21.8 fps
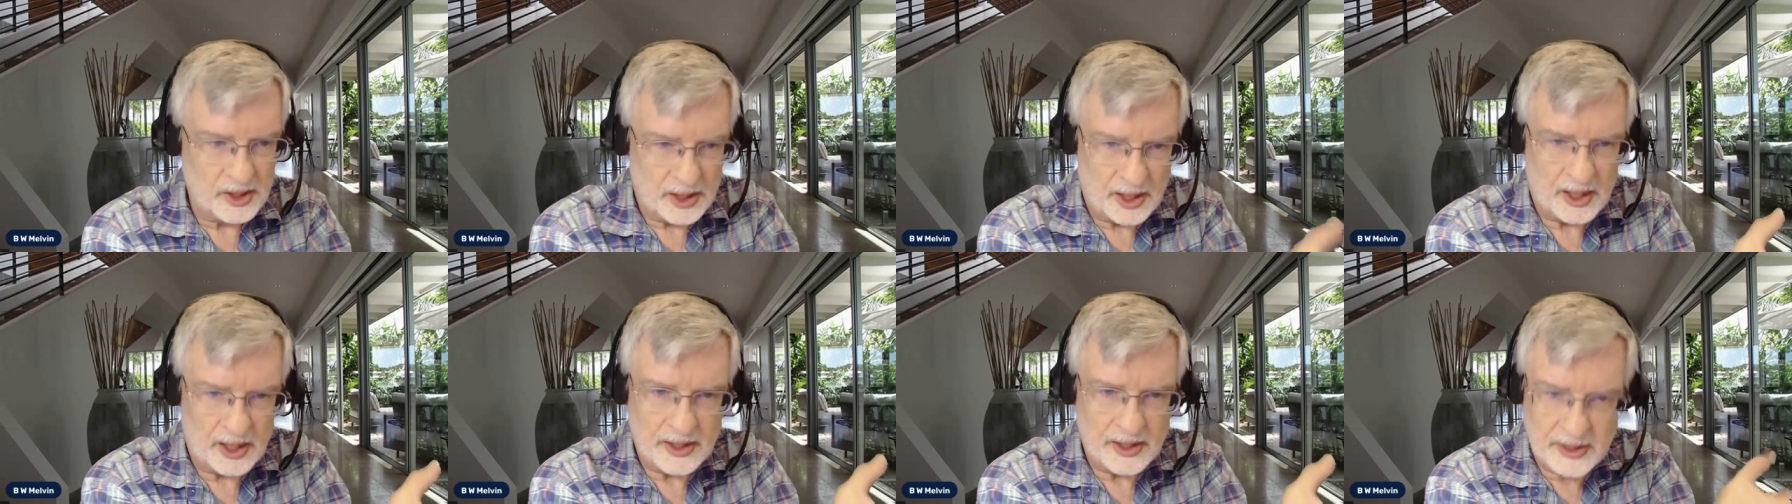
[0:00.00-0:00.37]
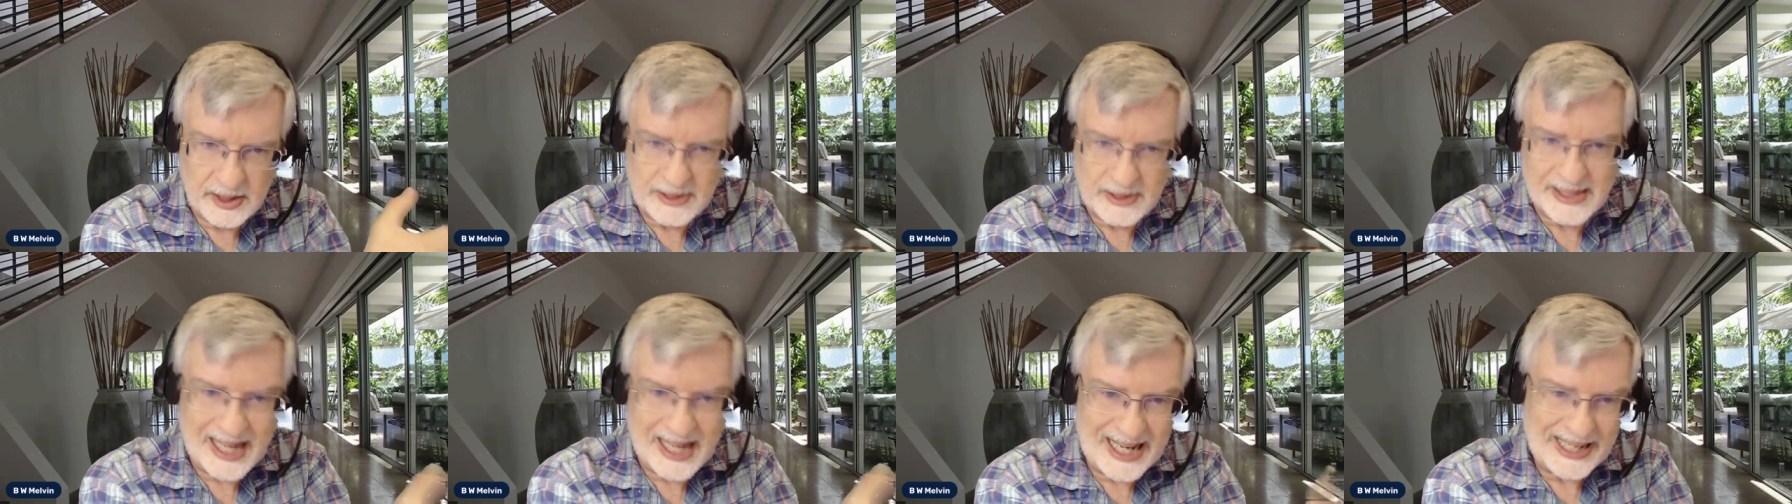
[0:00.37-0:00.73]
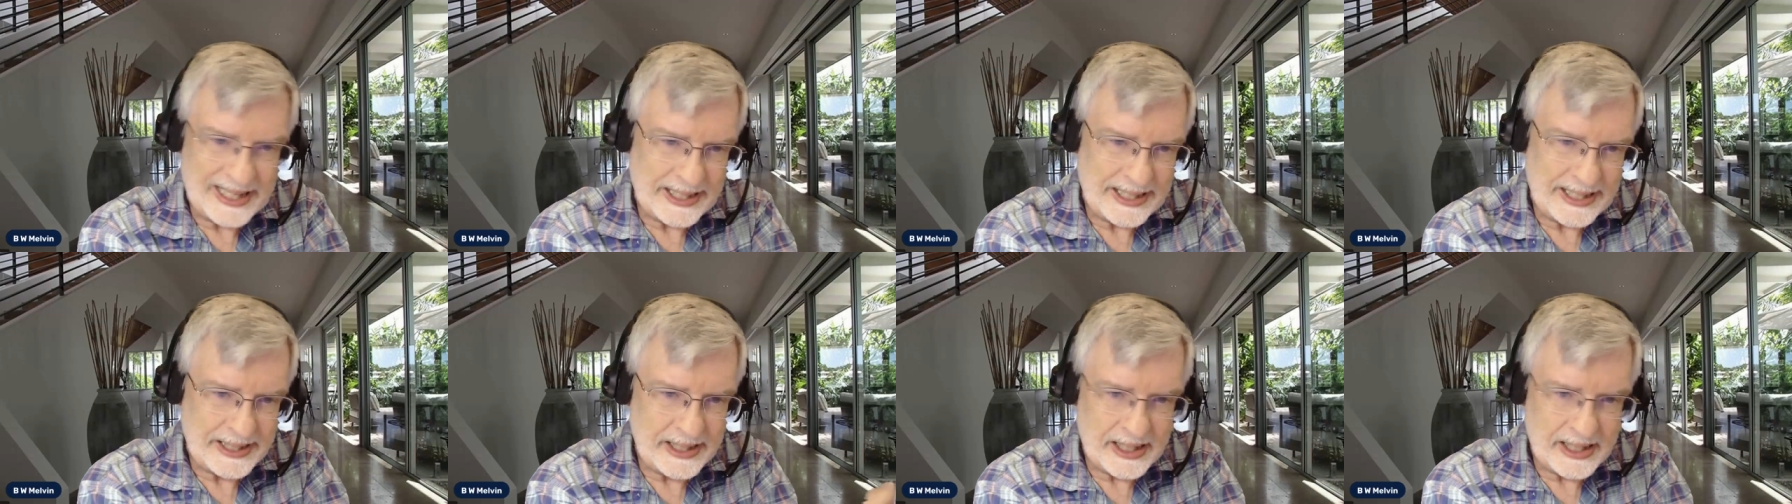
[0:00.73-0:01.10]
and this
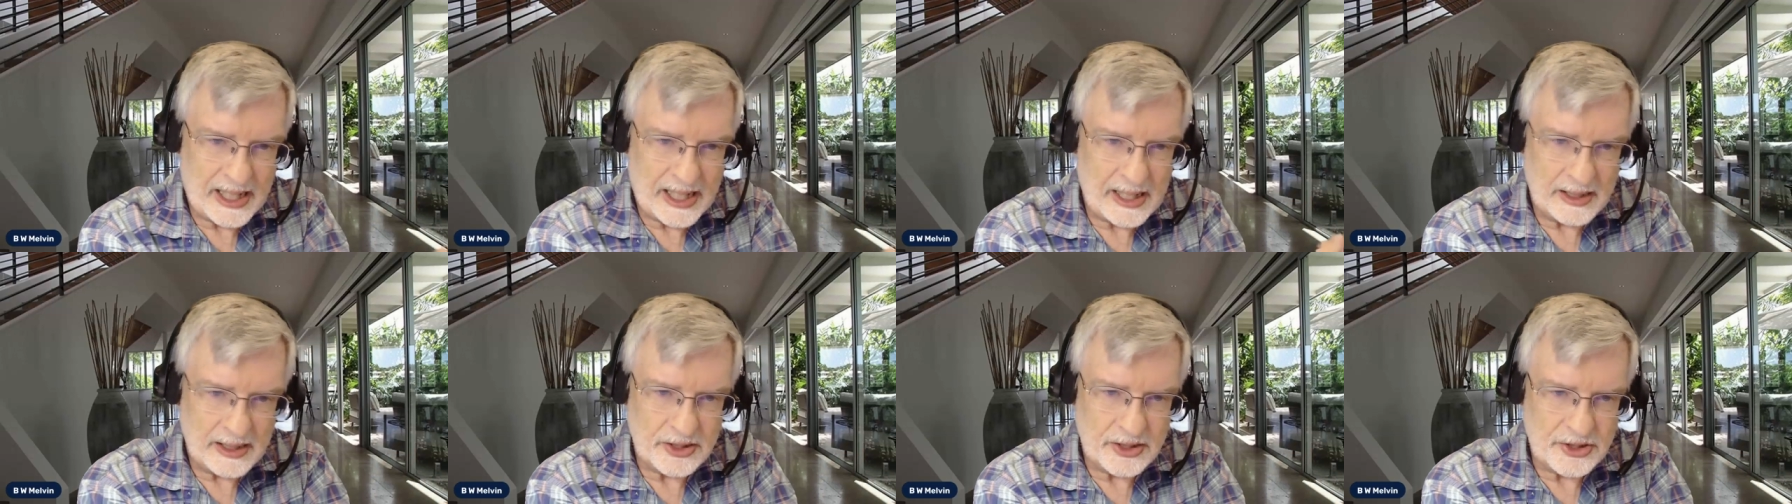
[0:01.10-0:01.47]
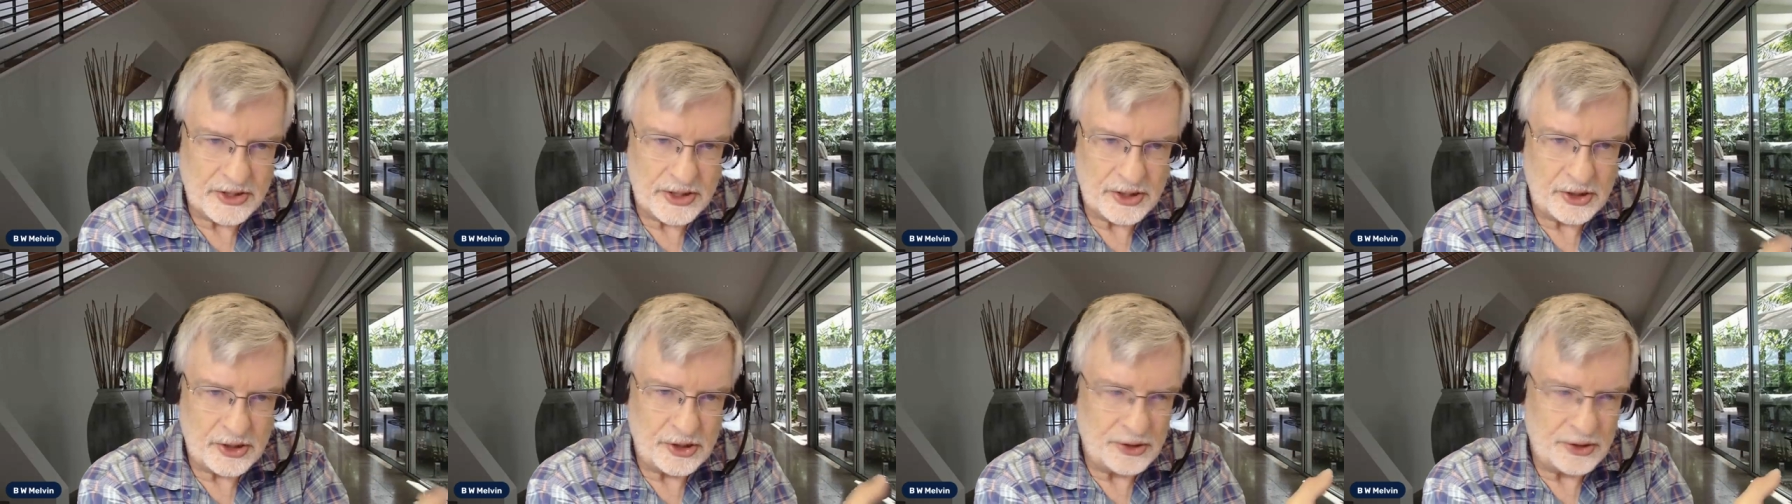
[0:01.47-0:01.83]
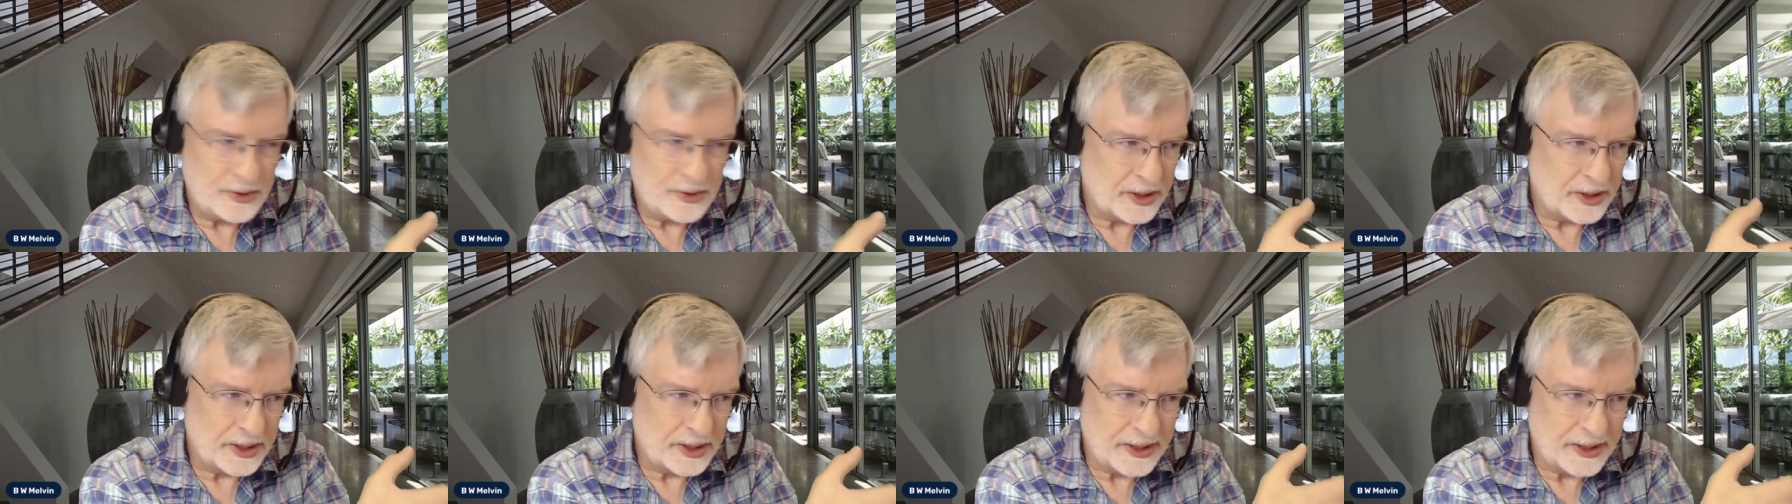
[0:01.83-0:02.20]
ideology, you
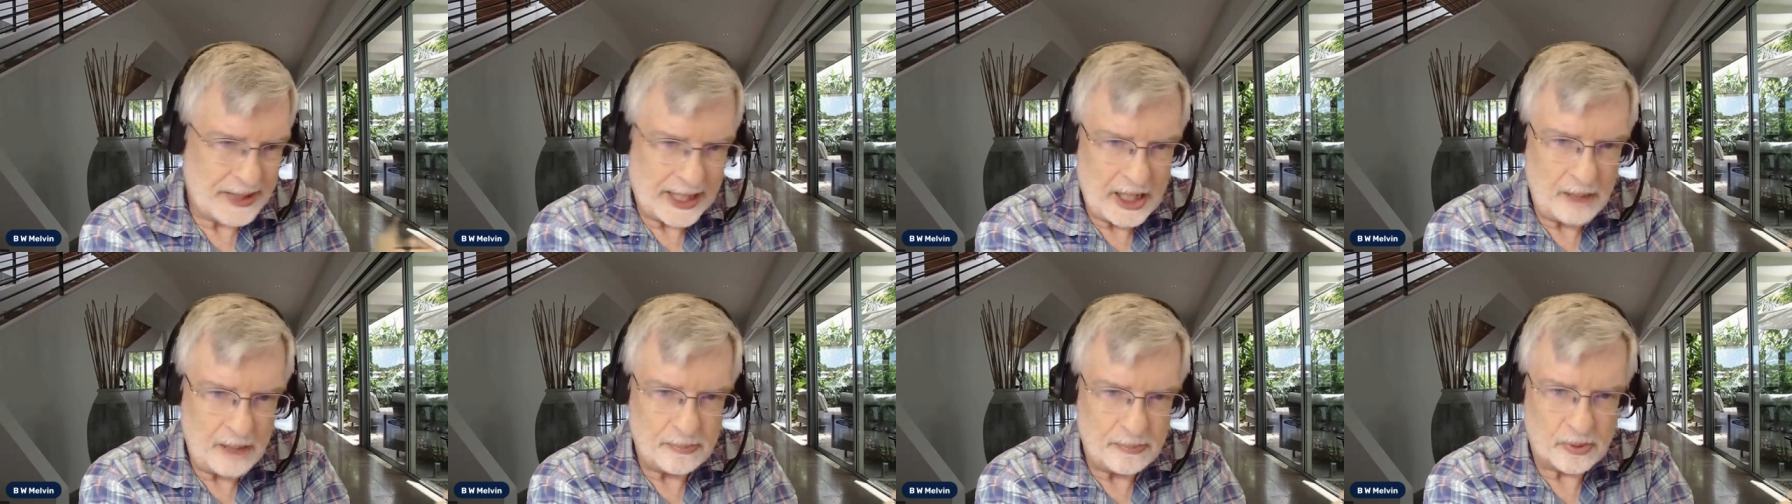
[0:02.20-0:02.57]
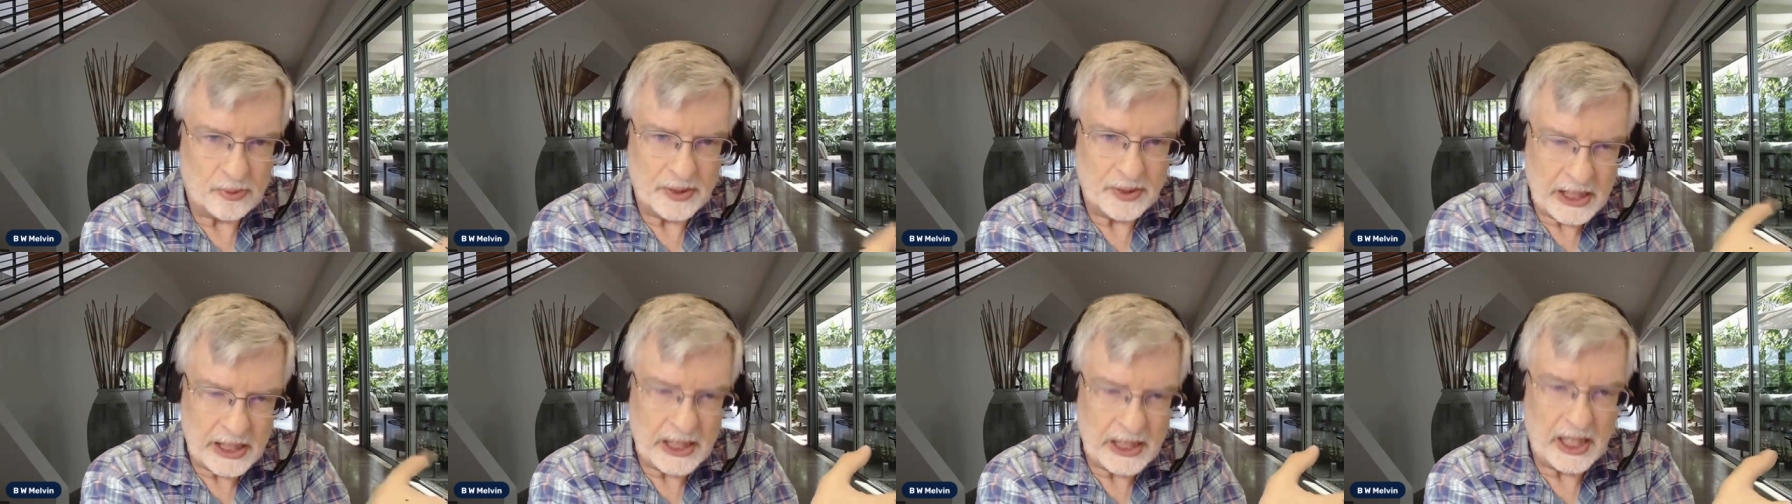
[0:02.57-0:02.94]
are labeled,